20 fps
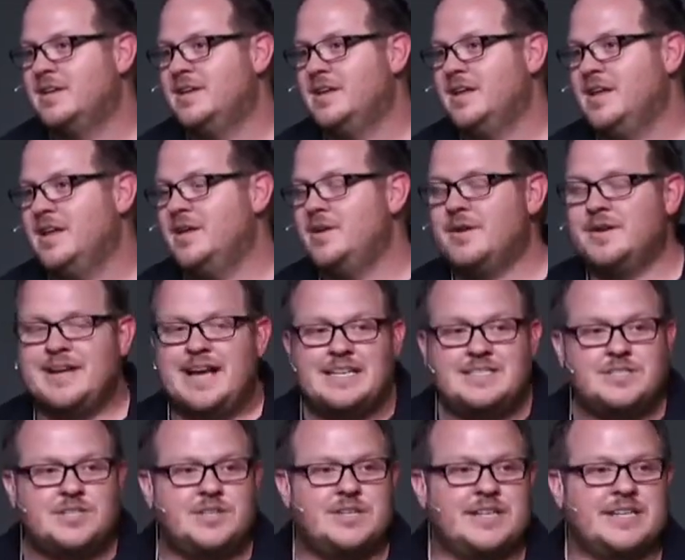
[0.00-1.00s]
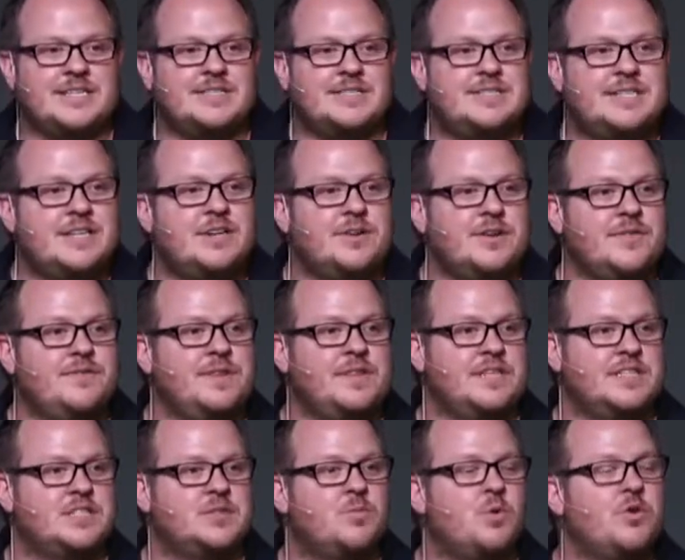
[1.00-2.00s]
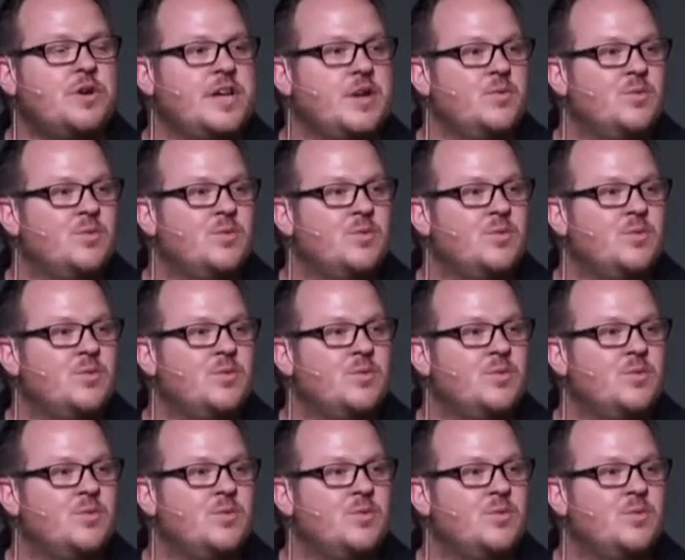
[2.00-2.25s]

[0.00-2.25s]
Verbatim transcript: And I'd ask you to consider, even this morning,